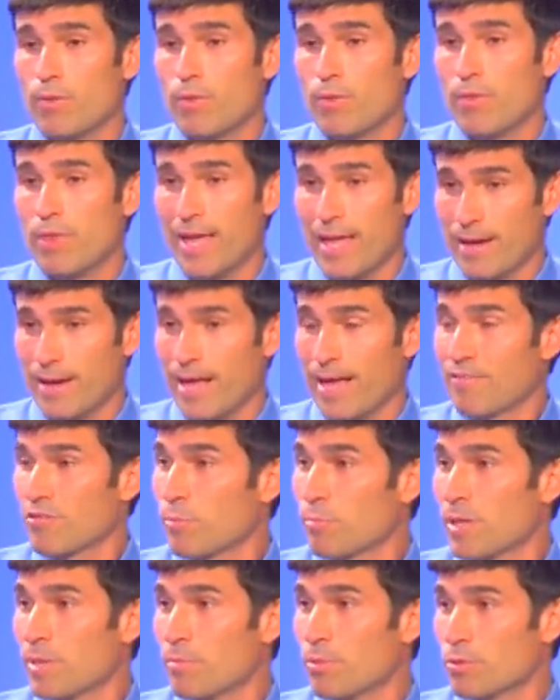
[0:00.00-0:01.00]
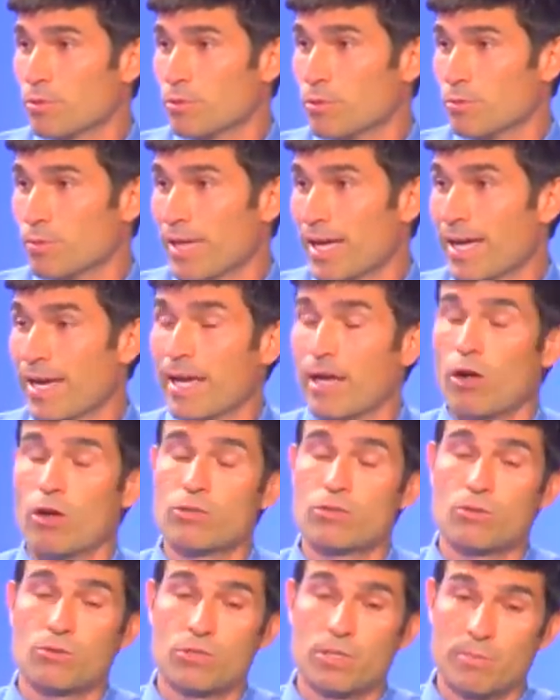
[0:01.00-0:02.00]
then, after people do that, I
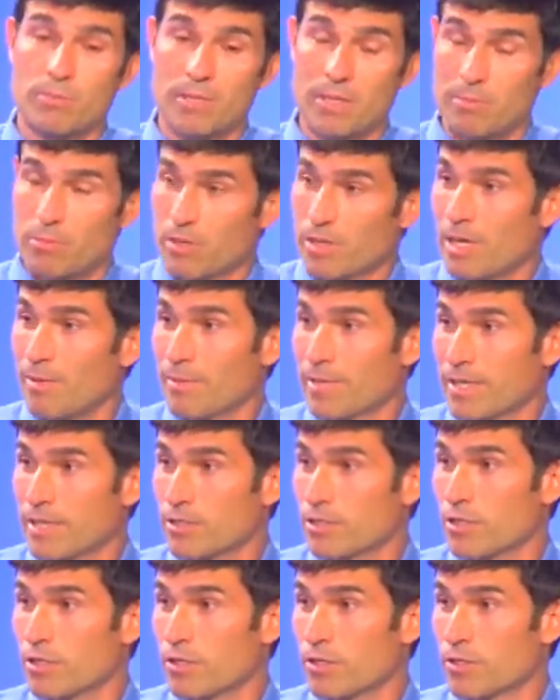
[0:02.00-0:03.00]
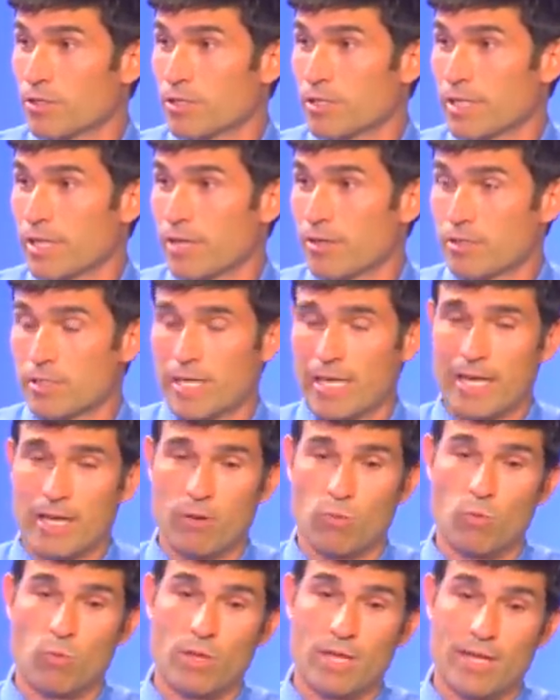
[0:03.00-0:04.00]
also see people coming into the urgent care
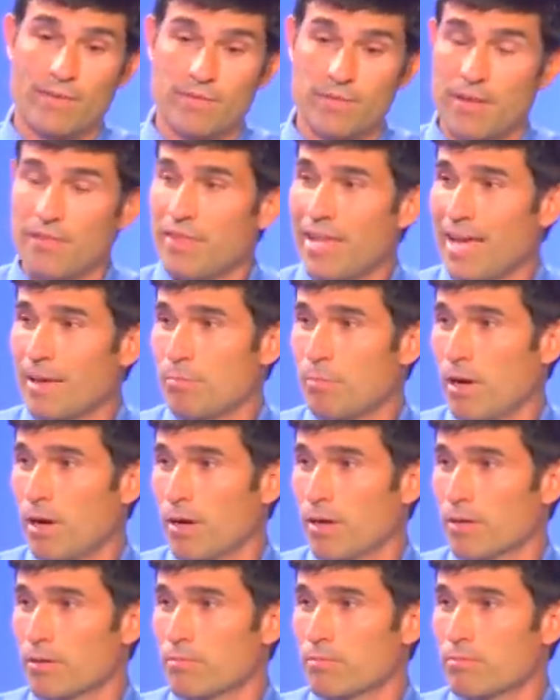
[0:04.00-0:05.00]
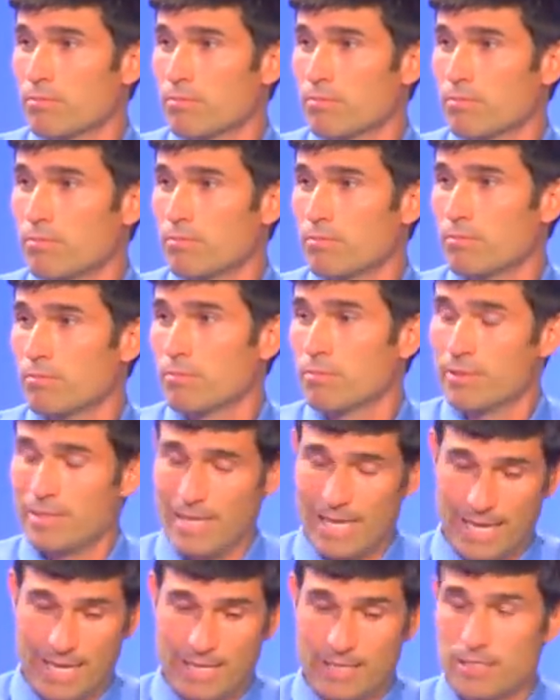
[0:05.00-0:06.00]
saying, Well, I've done that part,
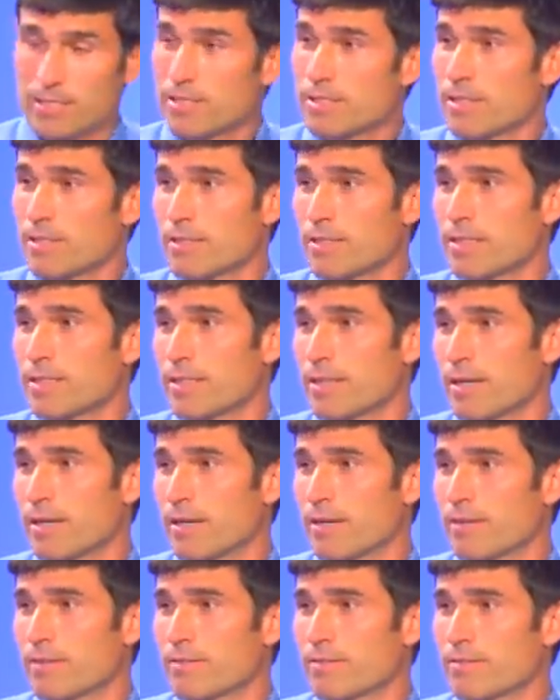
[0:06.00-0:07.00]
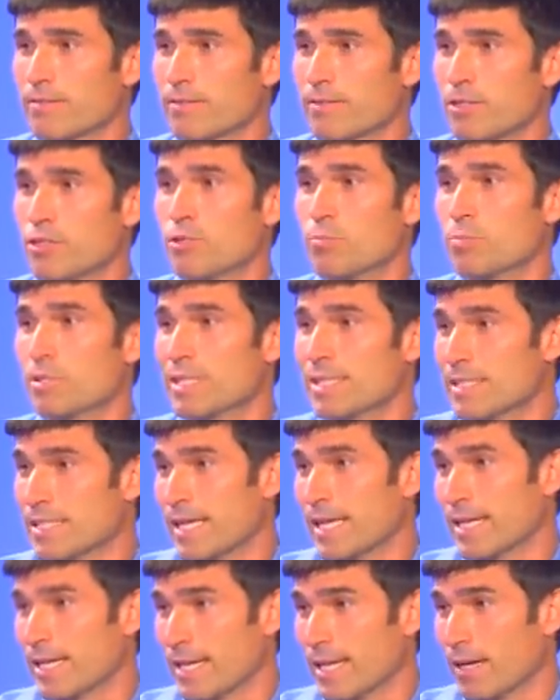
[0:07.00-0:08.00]
the head is still in there, can you please
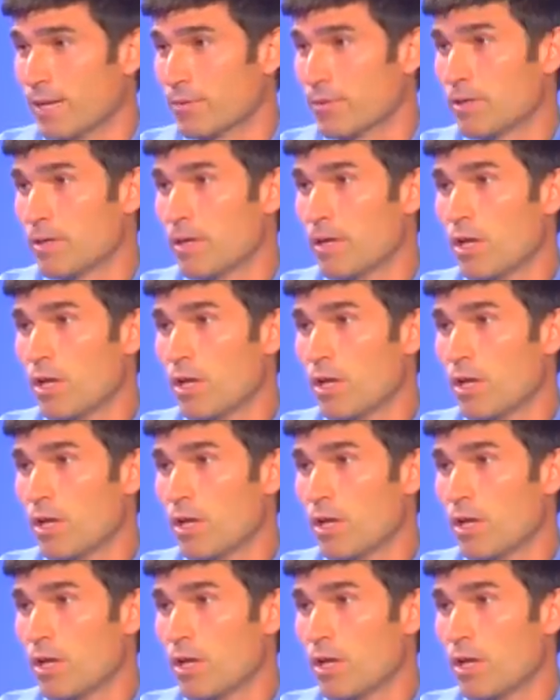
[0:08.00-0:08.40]
get it out?